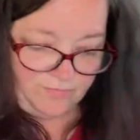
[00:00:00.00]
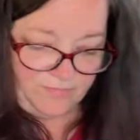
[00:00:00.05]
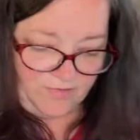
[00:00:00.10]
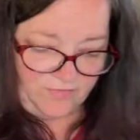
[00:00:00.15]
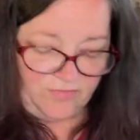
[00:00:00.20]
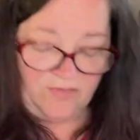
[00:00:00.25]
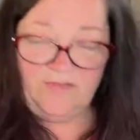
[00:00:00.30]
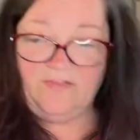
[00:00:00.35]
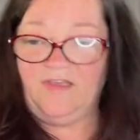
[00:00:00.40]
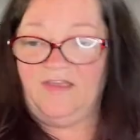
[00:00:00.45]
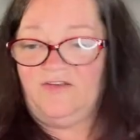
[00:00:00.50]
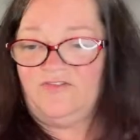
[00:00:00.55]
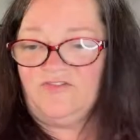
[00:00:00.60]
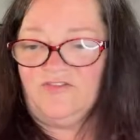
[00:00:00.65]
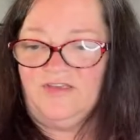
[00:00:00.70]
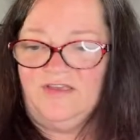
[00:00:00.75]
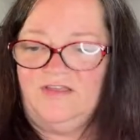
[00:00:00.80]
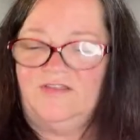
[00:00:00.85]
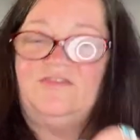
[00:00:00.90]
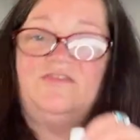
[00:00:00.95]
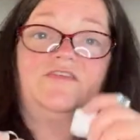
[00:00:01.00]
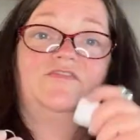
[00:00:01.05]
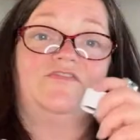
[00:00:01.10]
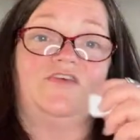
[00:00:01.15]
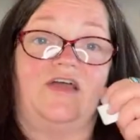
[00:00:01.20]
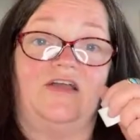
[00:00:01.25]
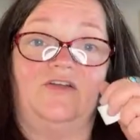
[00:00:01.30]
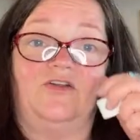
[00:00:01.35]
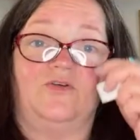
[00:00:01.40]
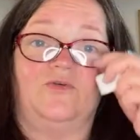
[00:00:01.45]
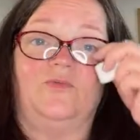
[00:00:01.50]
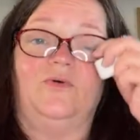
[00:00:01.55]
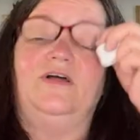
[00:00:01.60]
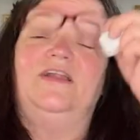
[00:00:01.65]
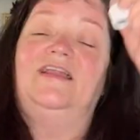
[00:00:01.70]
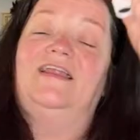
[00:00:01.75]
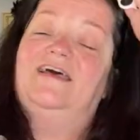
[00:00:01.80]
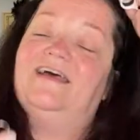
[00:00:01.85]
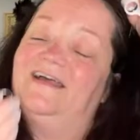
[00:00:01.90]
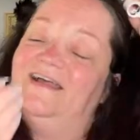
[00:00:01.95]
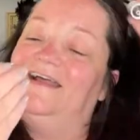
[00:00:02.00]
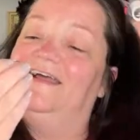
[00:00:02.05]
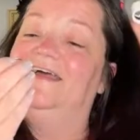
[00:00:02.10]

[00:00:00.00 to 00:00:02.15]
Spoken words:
this is actually a designer one.